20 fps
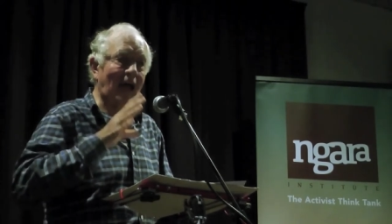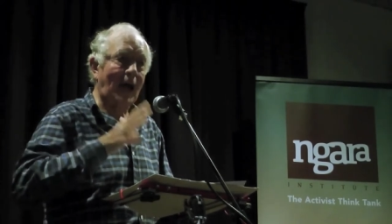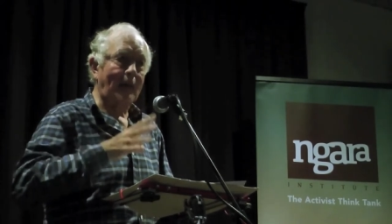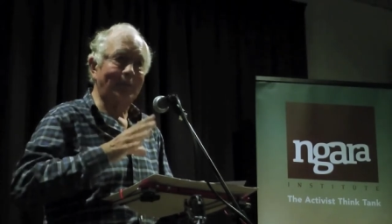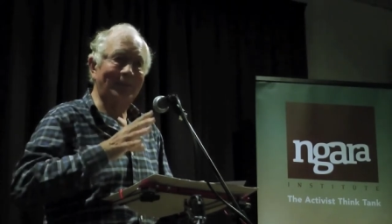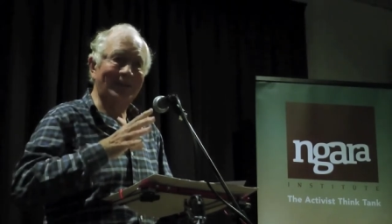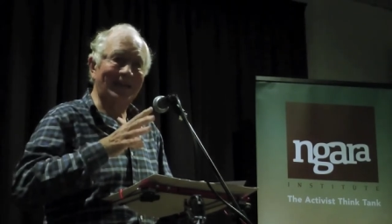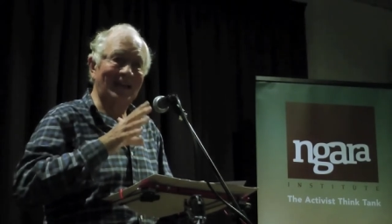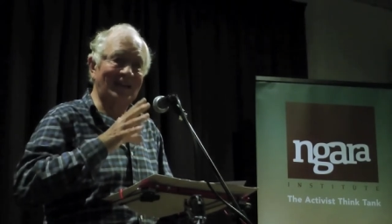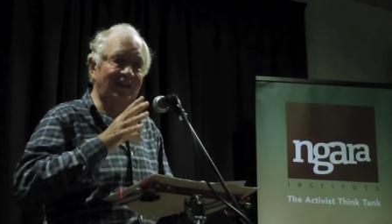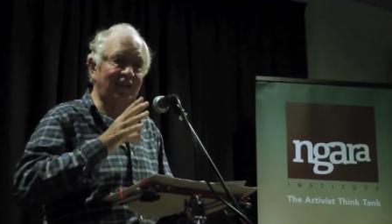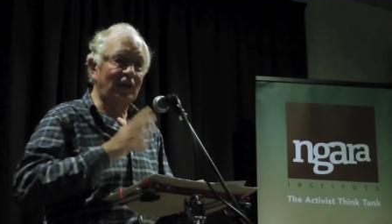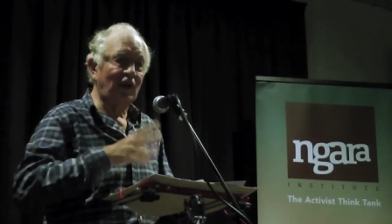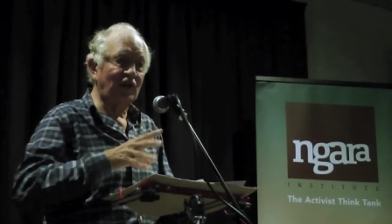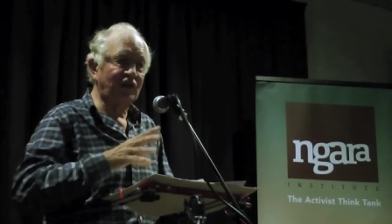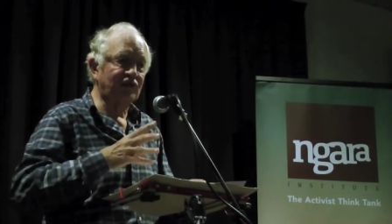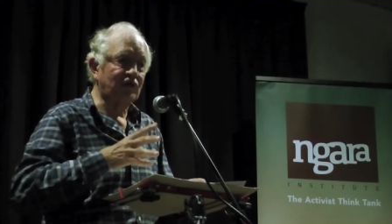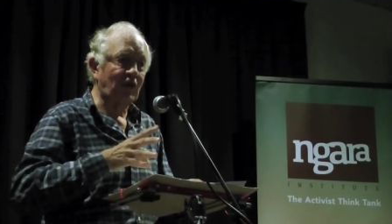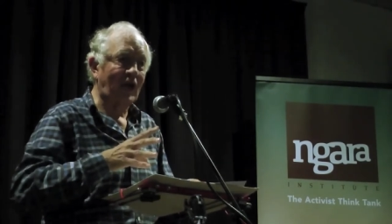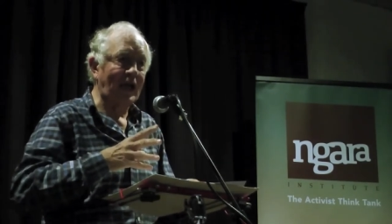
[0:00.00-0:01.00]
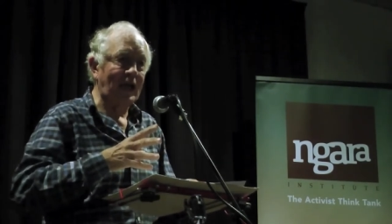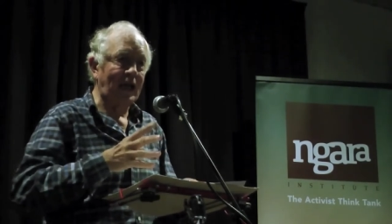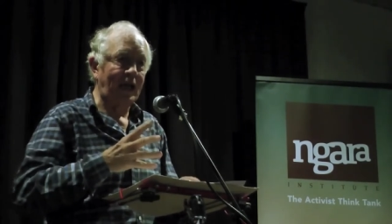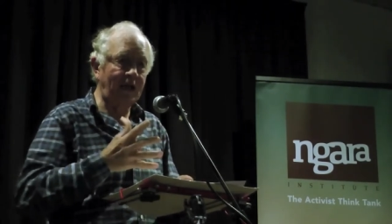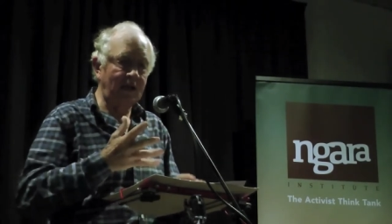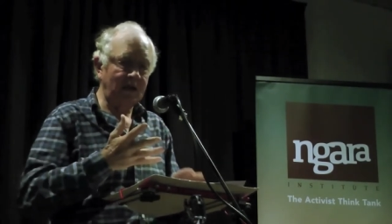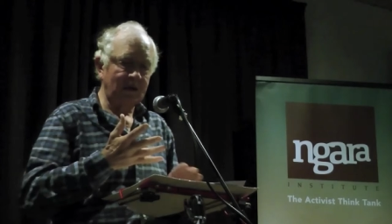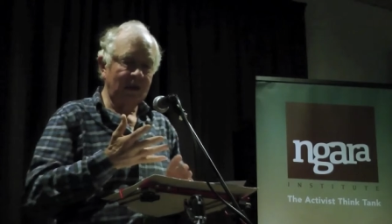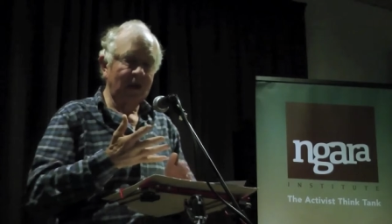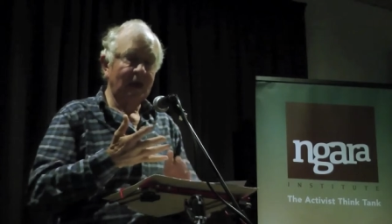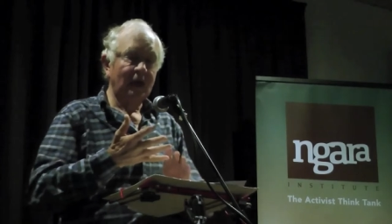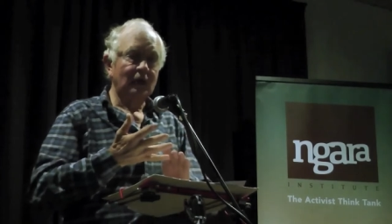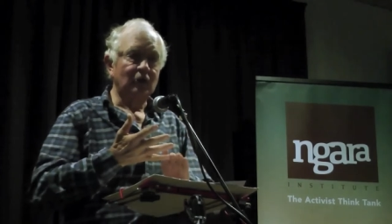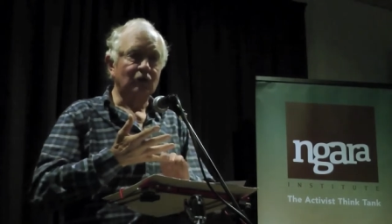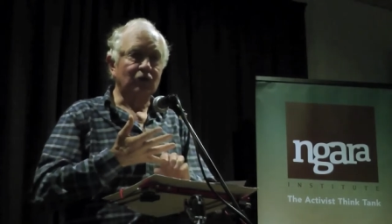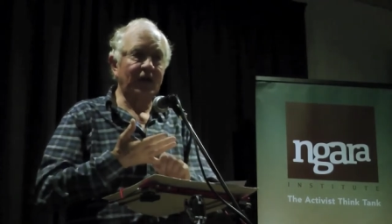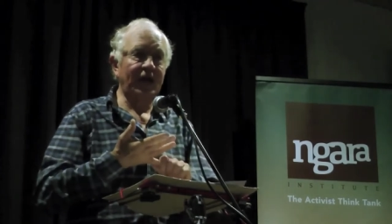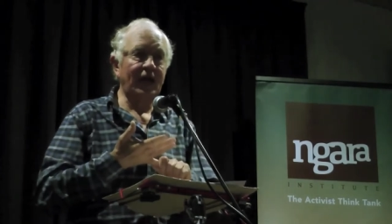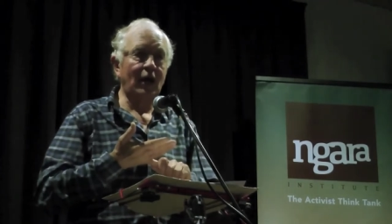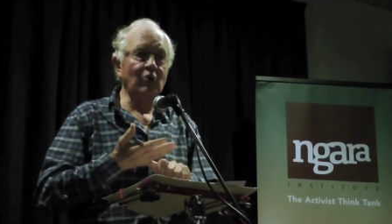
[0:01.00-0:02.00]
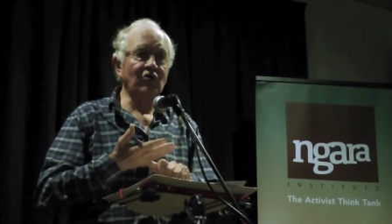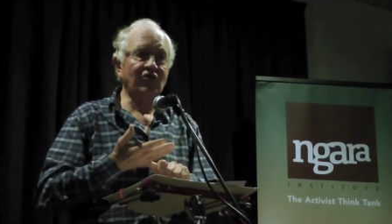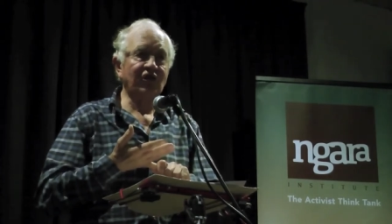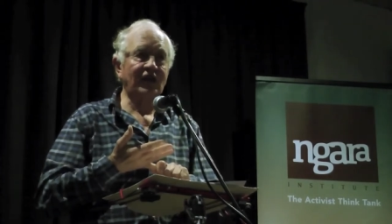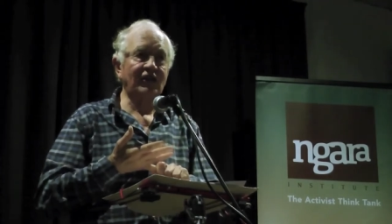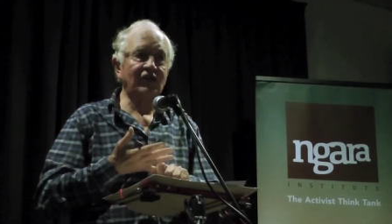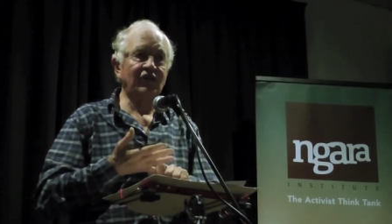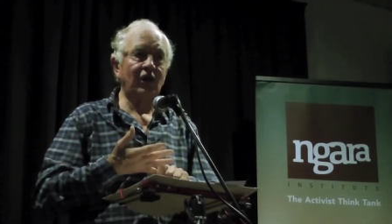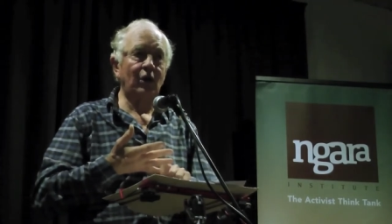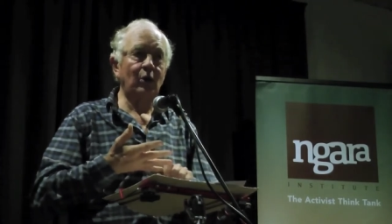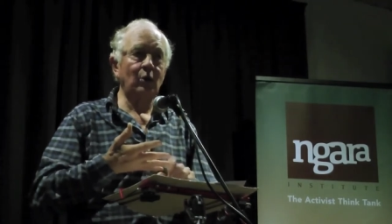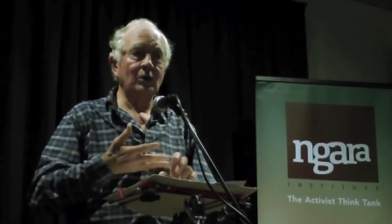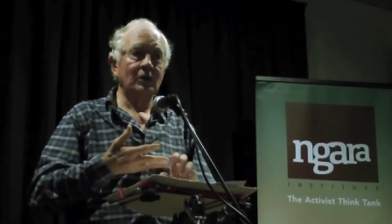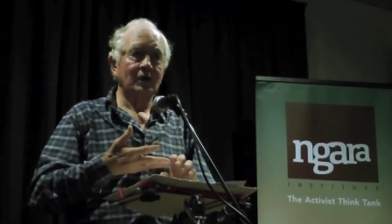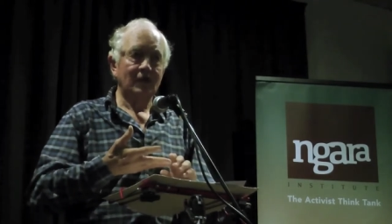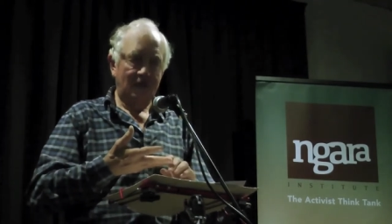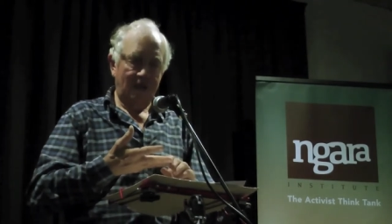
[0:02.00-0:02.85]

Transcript: companies in Australia Rio Tinto, um,